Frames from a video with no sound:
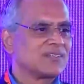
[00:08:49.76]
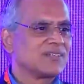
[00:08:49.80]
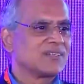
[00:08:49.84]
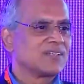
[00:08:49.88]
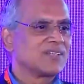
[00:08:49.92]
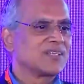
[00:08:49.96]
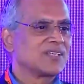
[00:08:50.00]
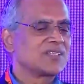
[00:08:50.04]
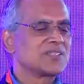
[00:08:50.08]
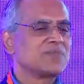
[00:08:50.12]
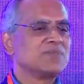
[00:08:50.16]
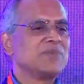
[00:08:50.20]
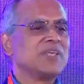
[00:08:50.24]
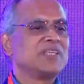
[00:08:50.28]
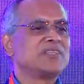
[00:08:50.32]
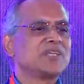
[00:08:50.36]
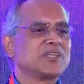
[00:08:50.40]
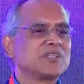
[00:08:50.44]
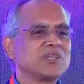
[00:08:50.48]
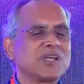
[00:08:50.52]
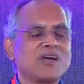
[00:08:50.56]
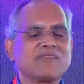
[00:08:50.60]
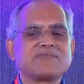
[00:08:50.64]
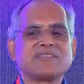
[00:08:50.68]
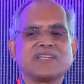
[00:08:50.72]
Doesn't mean that
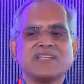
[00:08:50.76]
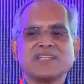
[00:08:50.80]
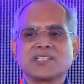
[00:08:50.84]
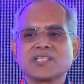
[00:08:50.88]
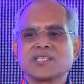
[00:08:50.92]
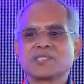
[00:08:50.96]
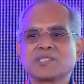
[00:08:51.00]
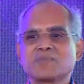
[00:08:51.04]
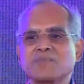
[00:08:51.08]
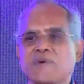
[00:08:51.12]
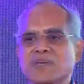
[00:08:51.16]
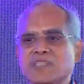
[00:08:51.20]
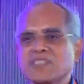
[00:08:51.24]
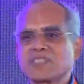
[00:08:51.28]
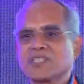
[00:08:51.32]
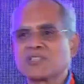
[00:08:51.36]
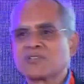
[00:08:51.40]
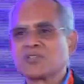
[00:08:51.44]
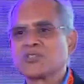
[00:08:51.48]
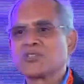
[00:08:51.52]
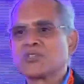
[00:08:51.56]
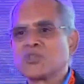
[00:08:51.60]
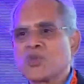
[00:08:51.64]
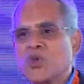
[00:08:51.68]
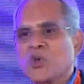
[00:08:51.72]
you have to intersperse it
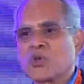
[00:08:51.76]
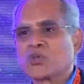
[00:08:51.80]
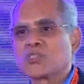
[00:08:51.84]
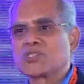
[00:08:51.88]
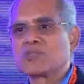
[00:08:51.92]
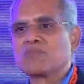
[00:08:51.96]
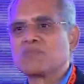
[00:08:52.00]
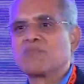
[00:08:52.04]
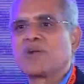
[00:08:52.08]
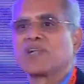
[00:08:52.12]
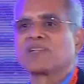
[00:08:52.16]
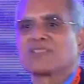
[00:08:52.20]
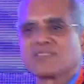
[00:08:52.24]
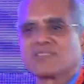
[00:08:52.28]
with jokes, but